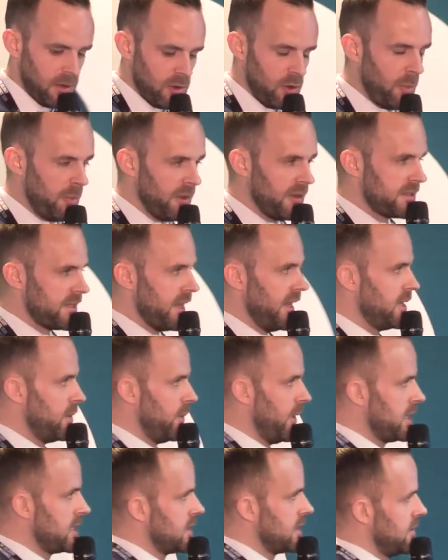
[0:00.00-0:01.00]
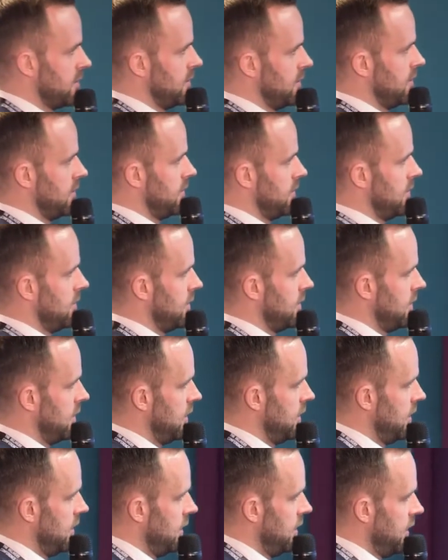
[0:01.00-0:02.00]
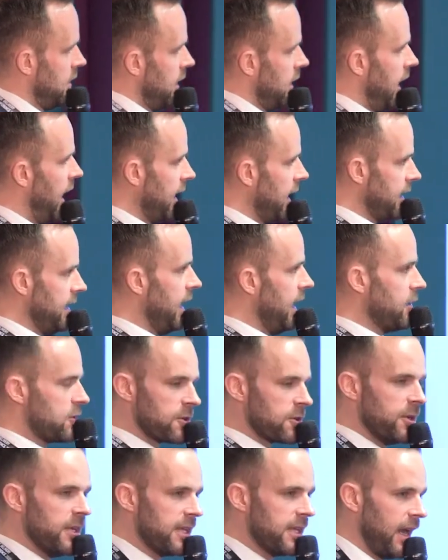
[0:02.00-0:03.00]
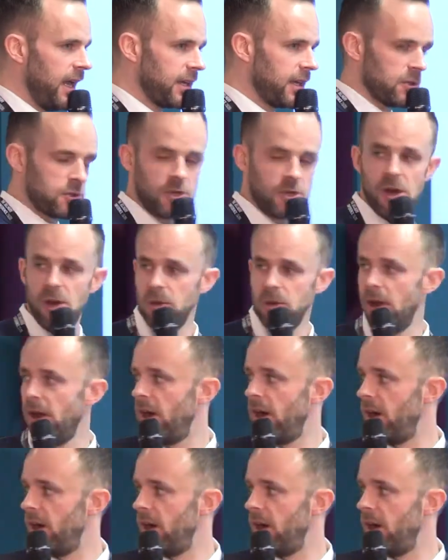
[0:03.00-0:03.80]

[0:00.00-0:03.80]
Couple of takeaways. Act now to regain control